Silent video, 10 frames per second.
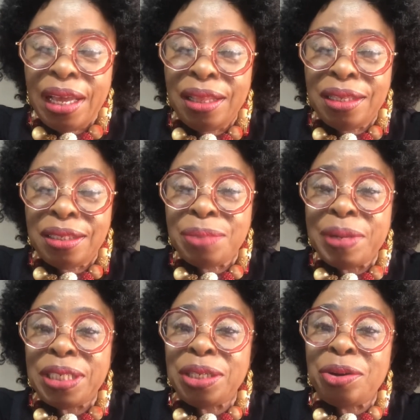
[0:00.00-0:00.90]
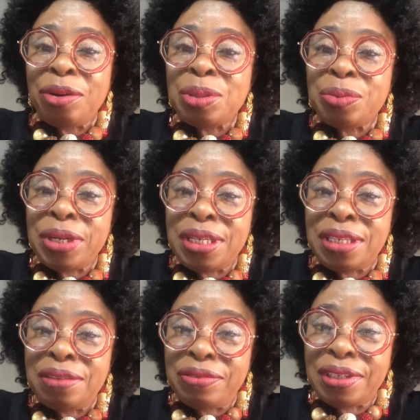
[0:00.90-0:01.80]
This is my Jacob's Way
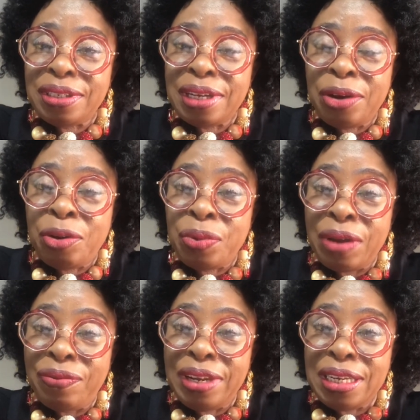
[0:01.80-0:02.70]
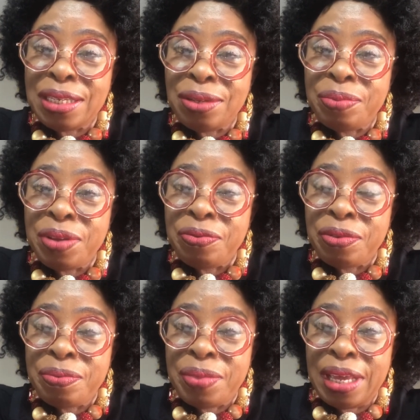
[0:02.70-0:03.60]
TV. I hope you have learned something
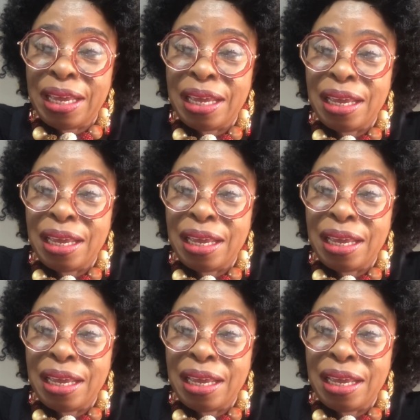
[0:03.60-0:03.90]
from there.